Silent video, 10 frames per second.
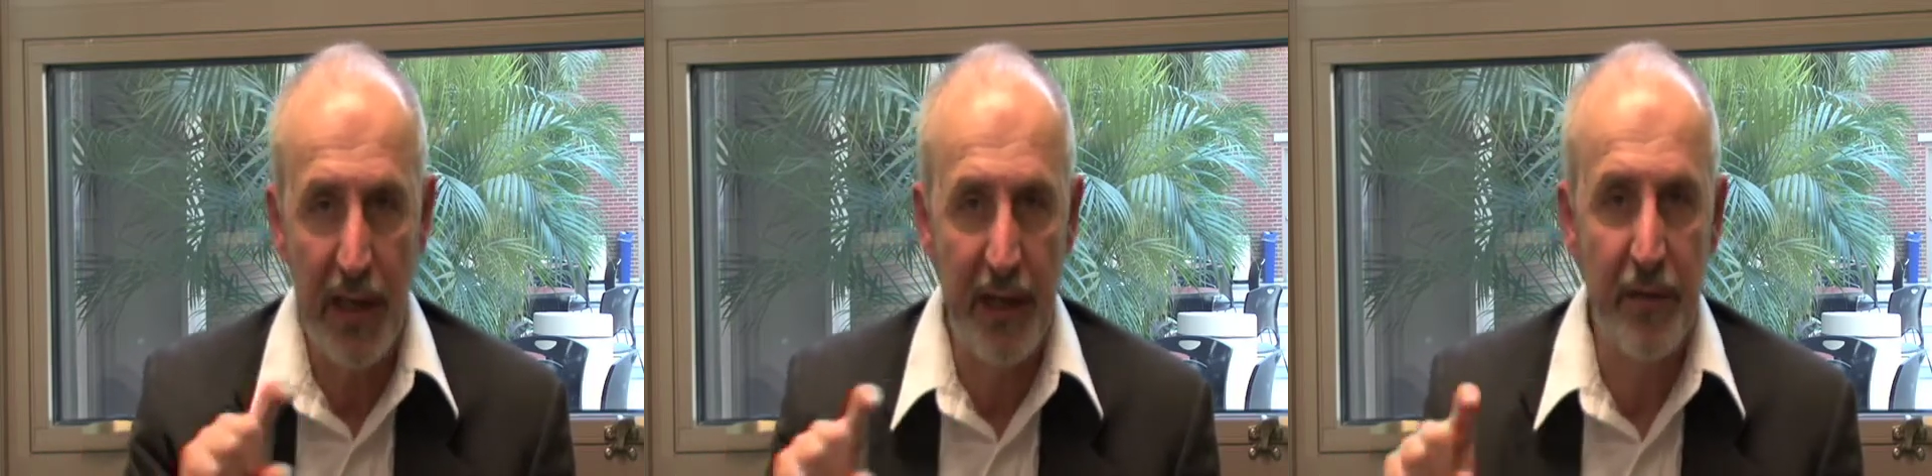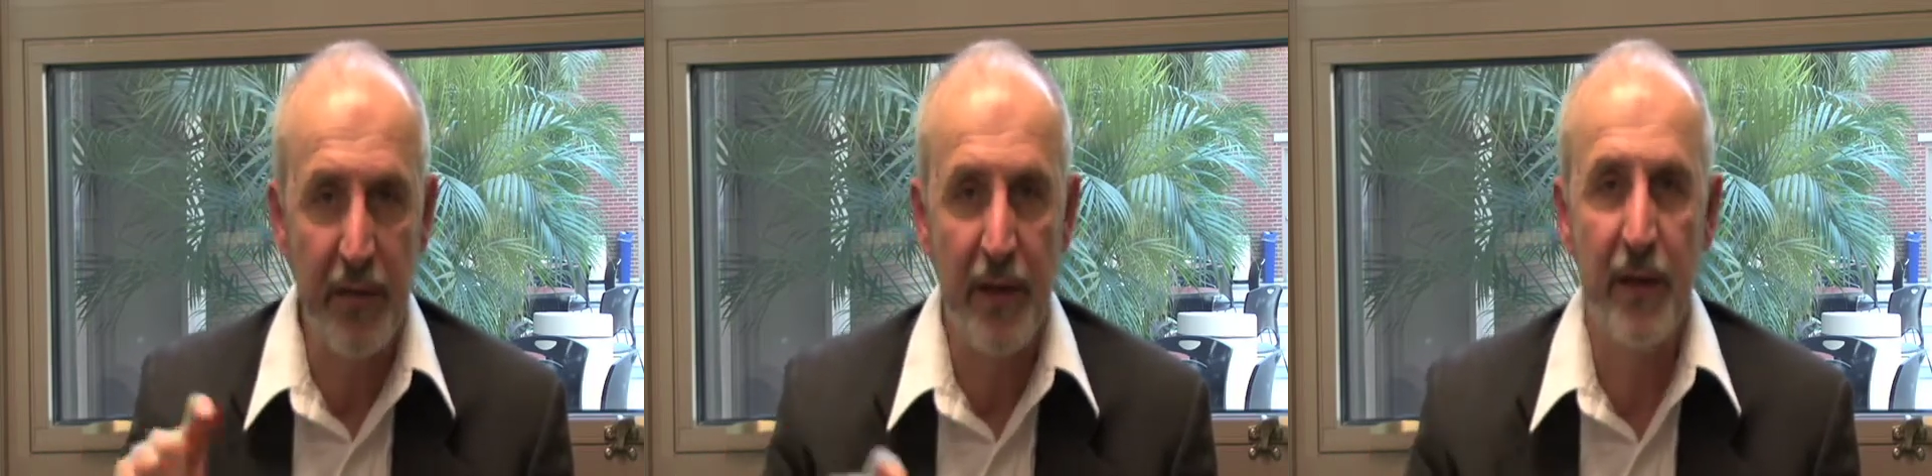
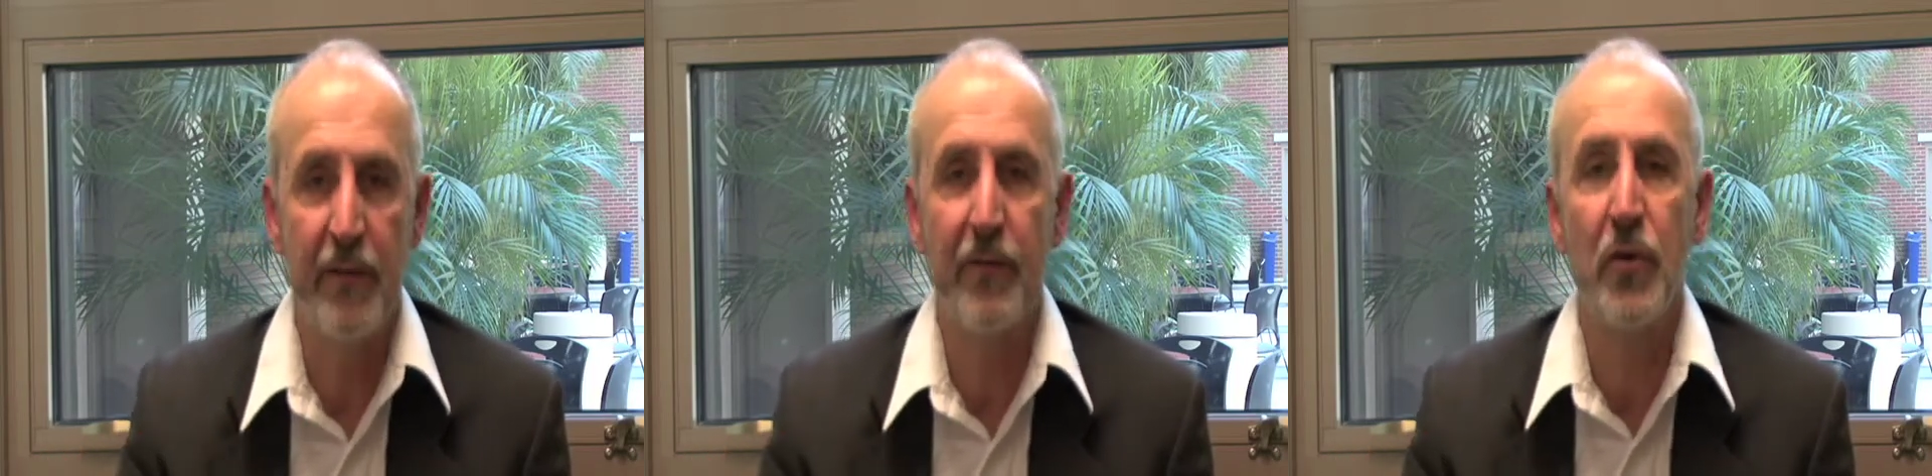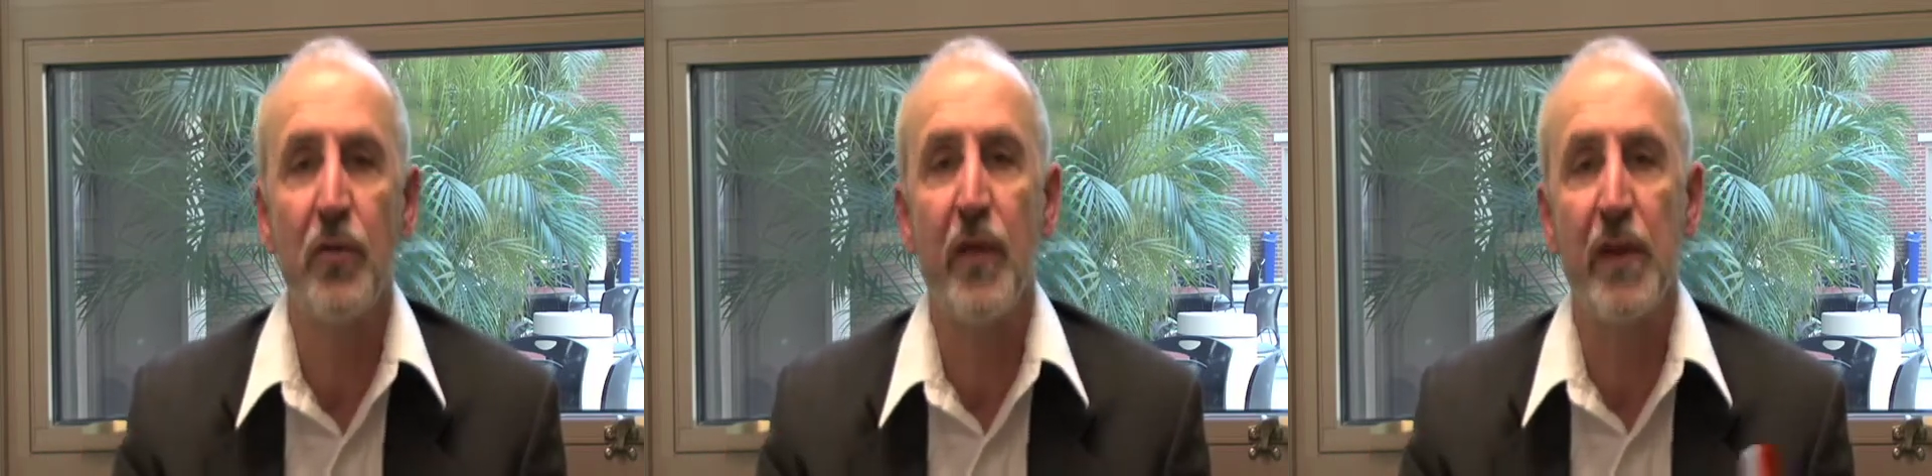and the
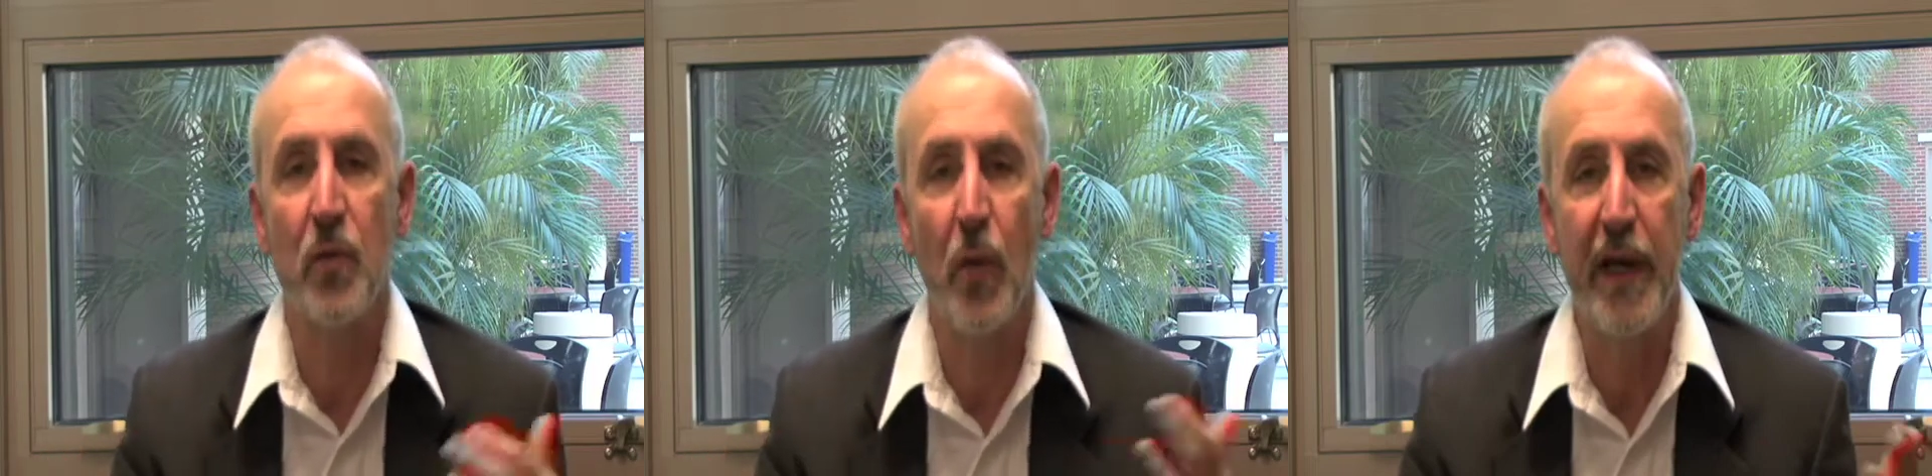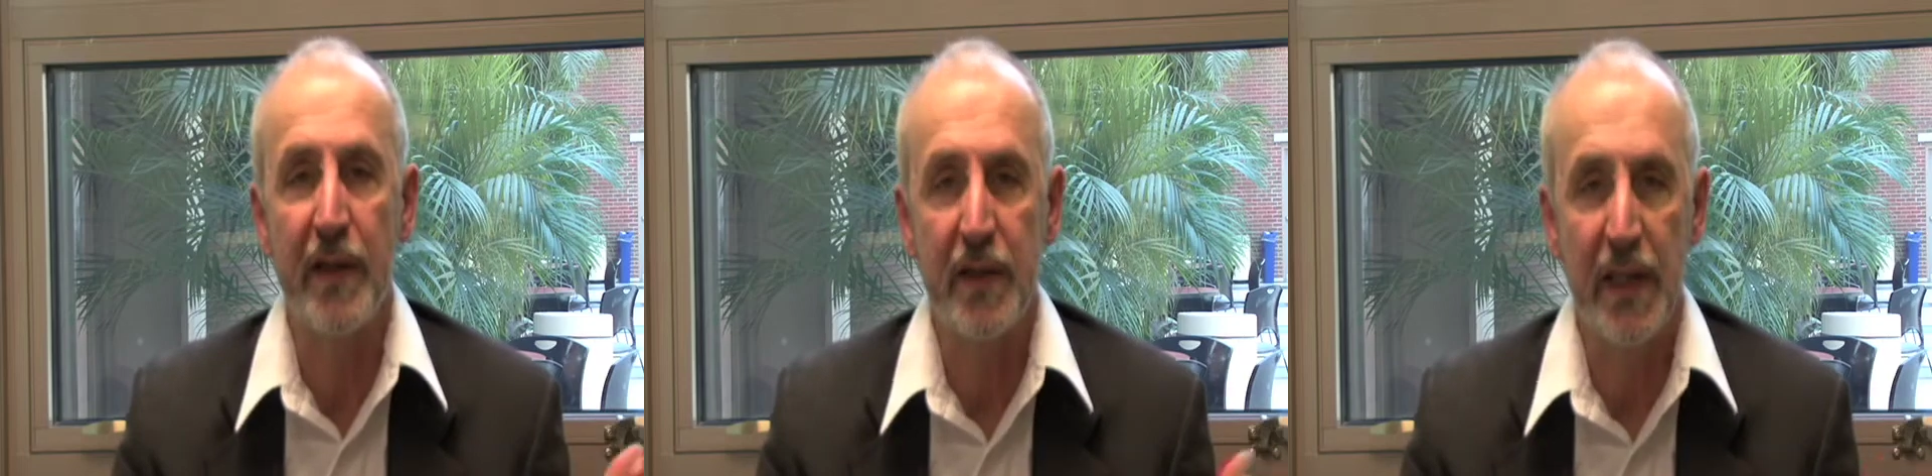fruit that's way at the